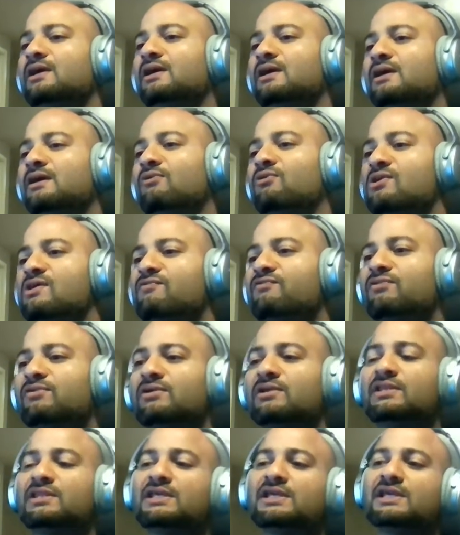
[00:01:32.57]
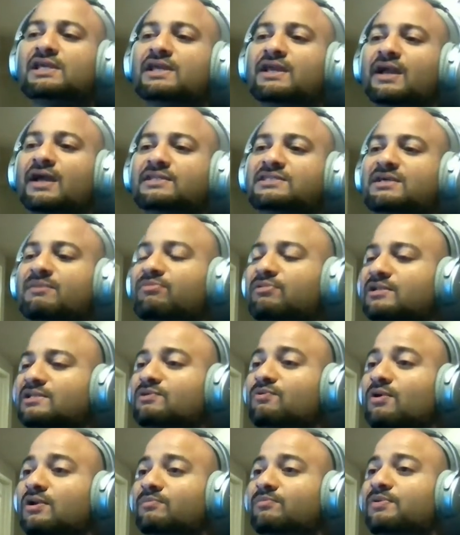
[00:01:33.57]
or whatever the template you
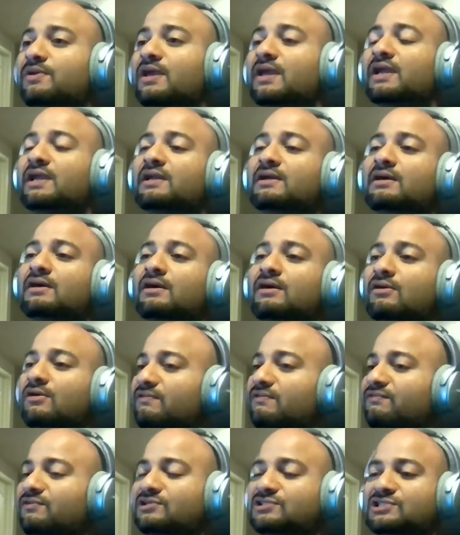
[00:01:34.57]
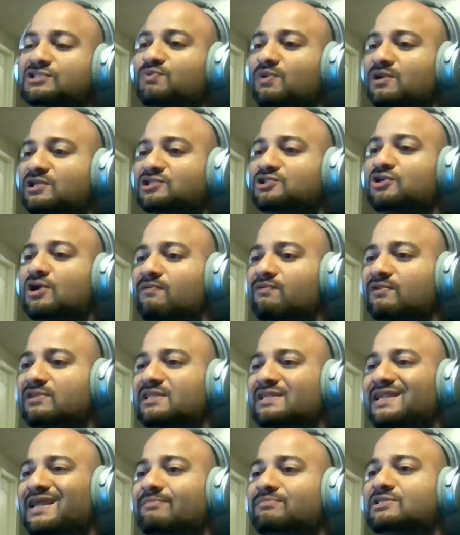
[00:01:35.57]
want to pick, or if you just want to start with
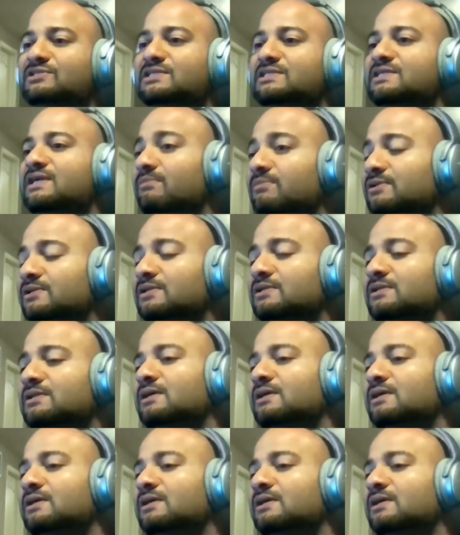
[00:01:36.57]
an empty template.